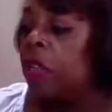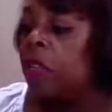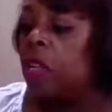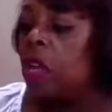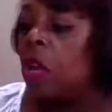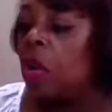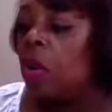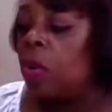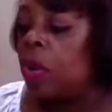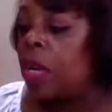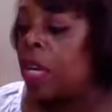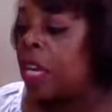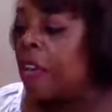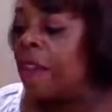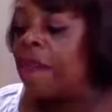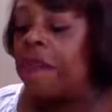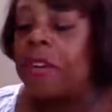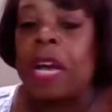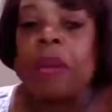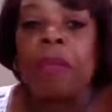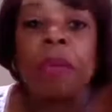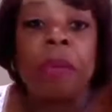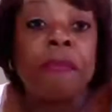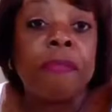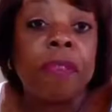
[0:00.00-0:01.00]
So if
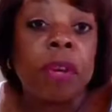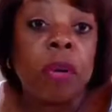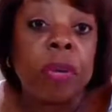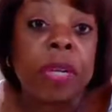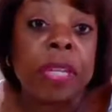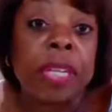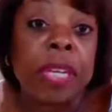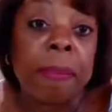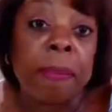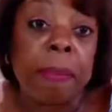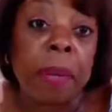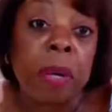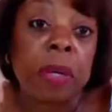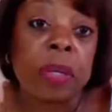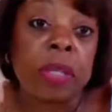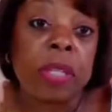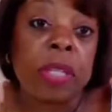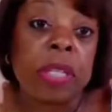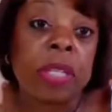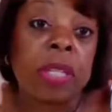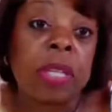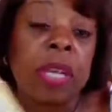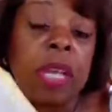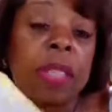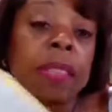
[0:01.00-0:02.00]
I were voting in
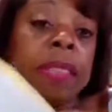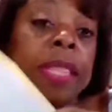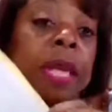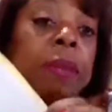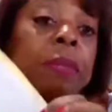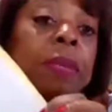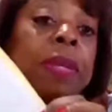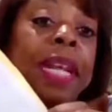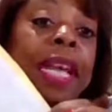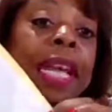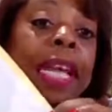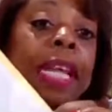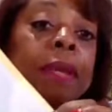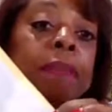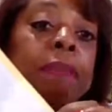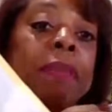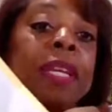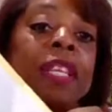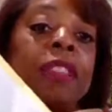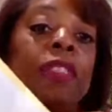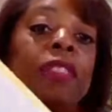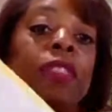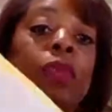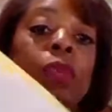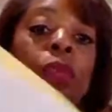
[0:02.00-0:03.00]
person, they would hand
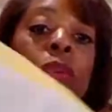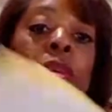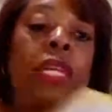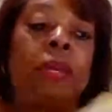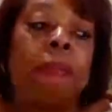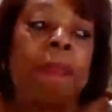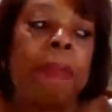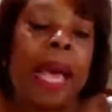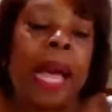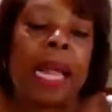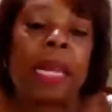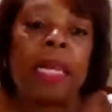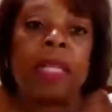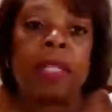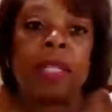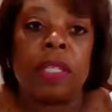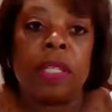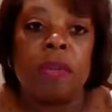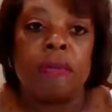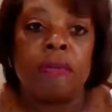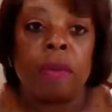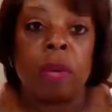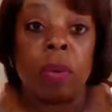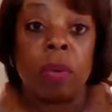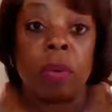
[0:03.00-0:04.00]
me 3 ballots
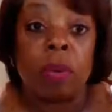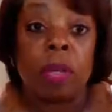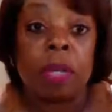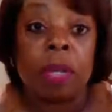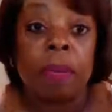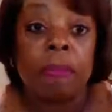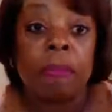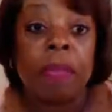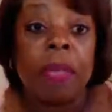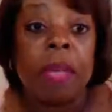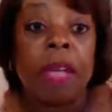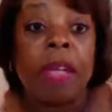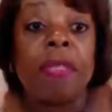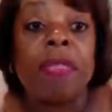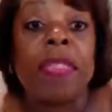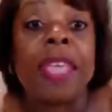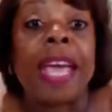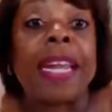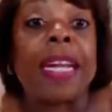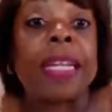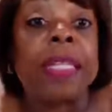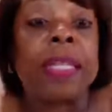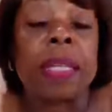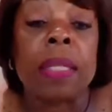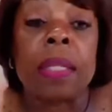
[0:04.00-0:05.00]
to vote.
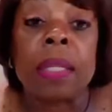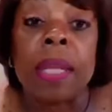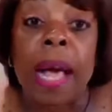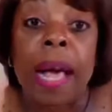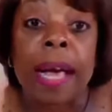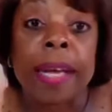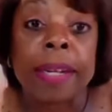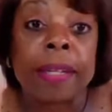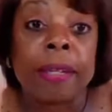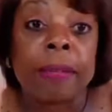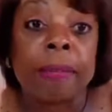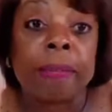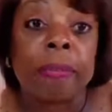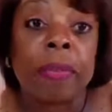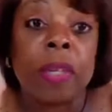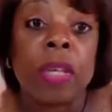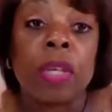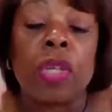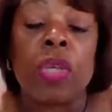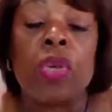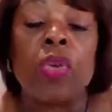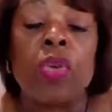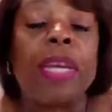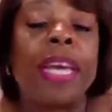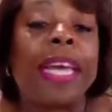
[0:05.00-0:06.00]
That is a lot.
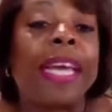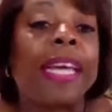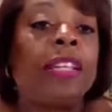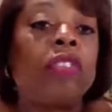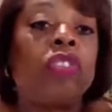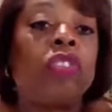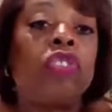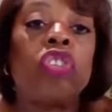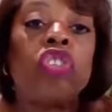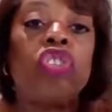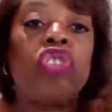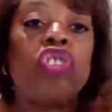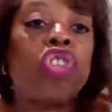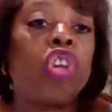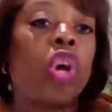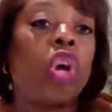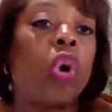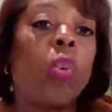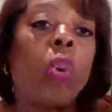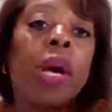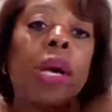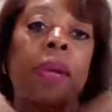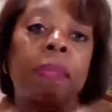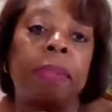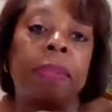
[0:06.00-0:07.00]
You can't just
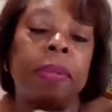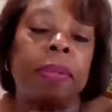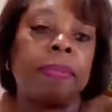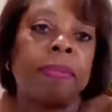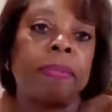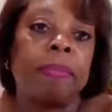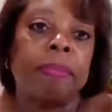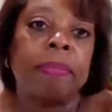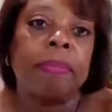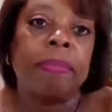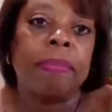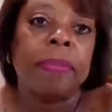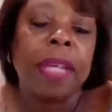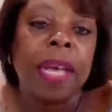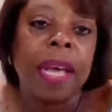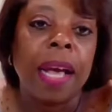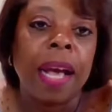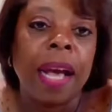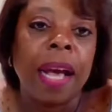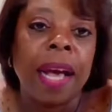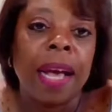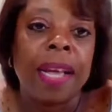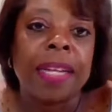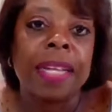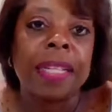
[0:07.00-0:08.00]
show up
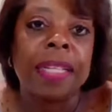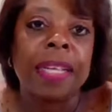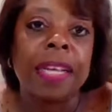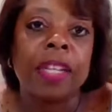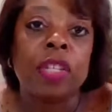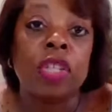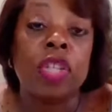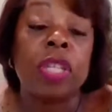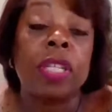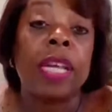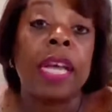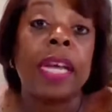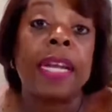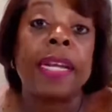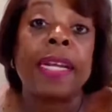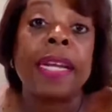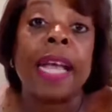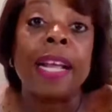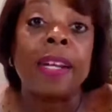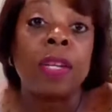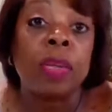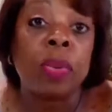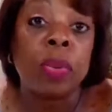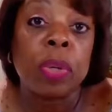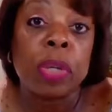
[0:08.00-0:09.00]
on election day,
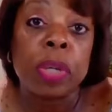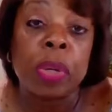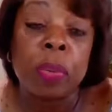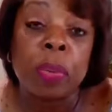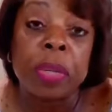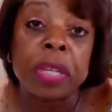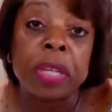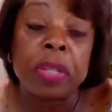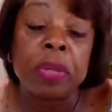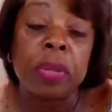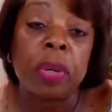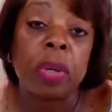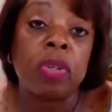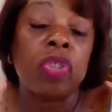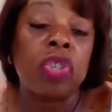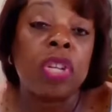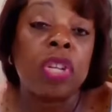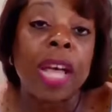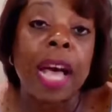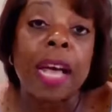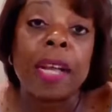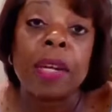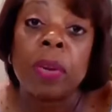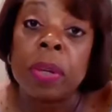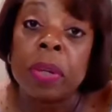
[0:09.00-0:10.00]
not doing your research,
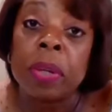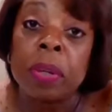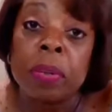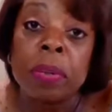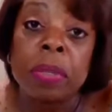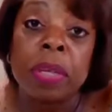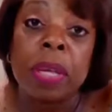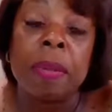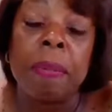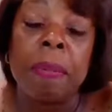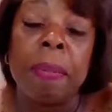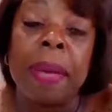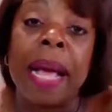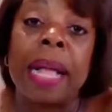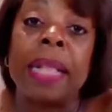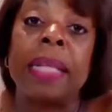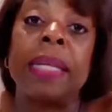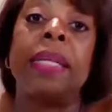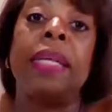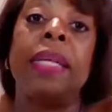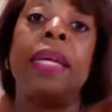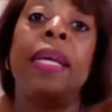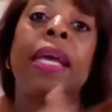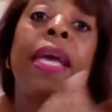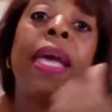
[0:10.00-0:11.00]
not knowing who's on the
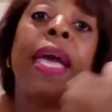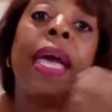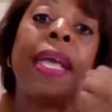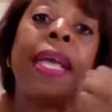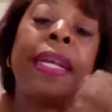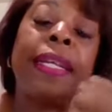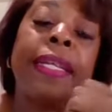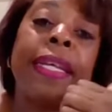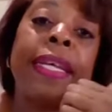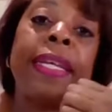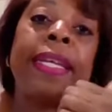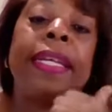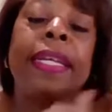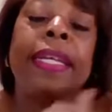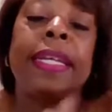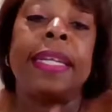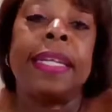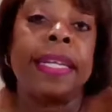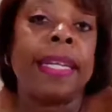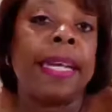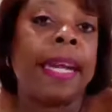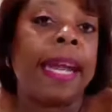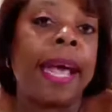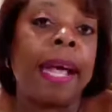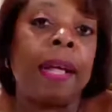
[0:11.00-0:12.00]
ballot, and get in and
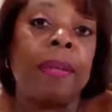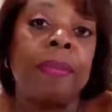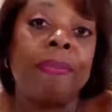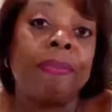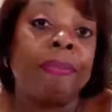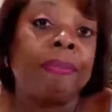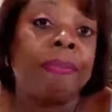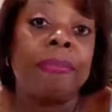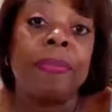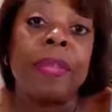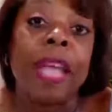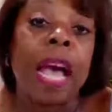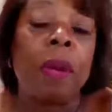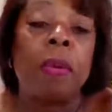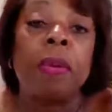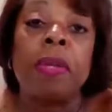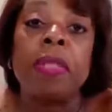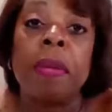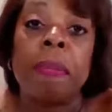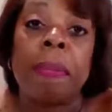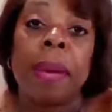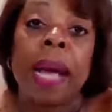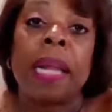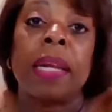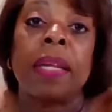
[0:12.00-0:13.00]
get out. Not with
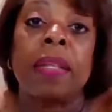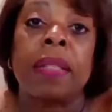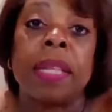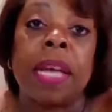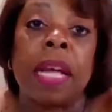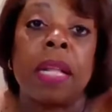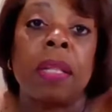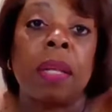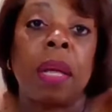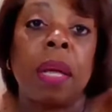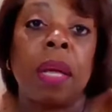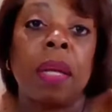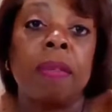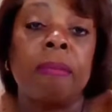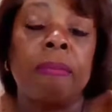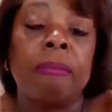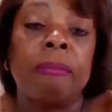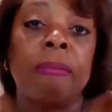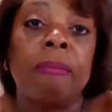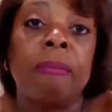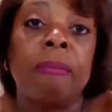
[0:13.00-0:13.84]
a ballot that long,